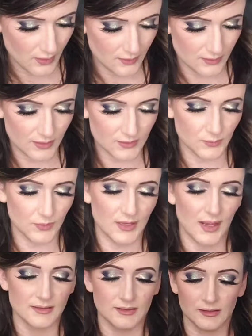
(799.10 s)
This one
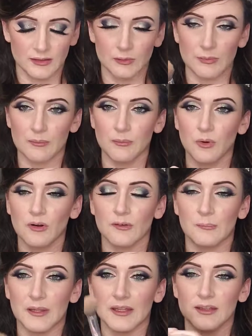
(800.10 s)
has a little bit more of a
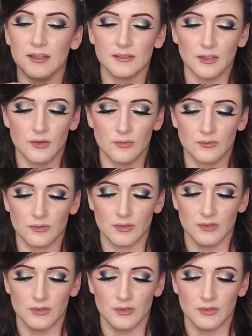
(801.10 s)
pinky tone.